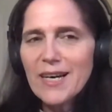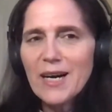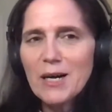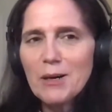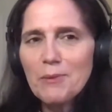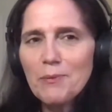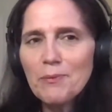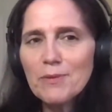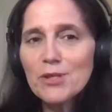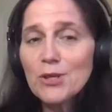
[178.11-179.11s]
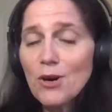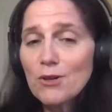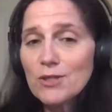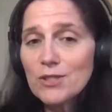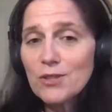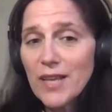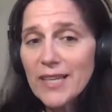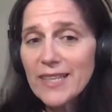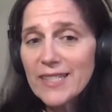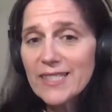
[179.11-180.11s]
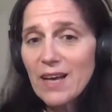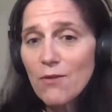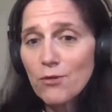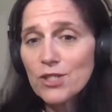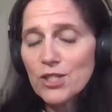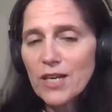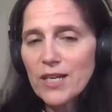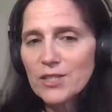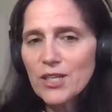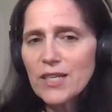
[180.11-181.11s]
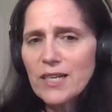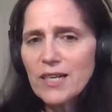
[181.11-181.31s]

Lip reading: So that in itself was challenging.